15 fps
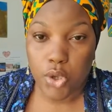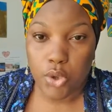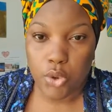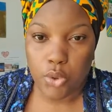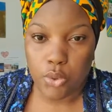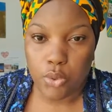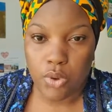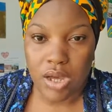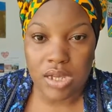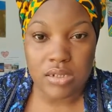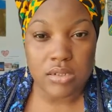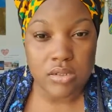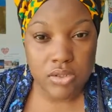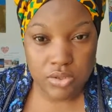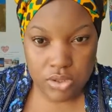who are
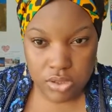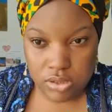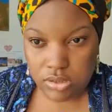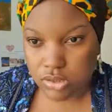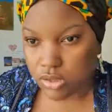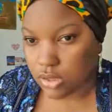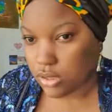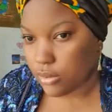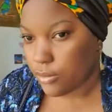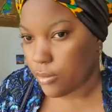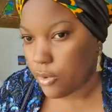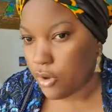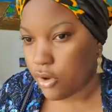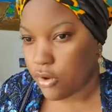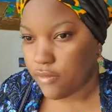the structure
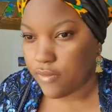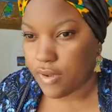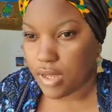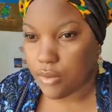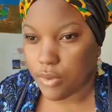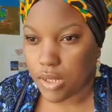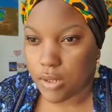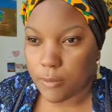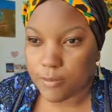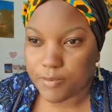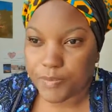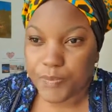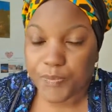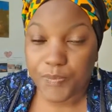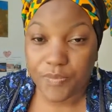of
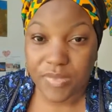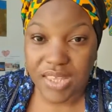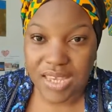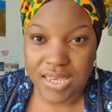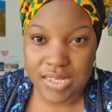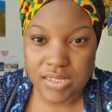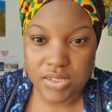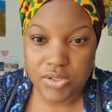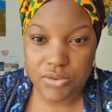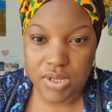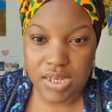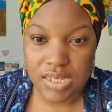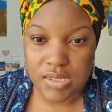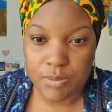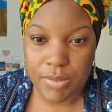our
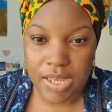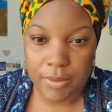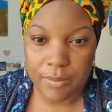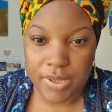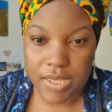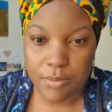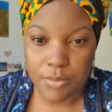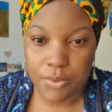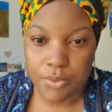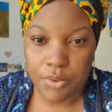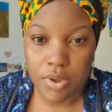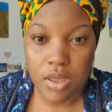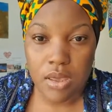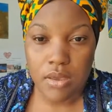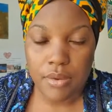history as Black people.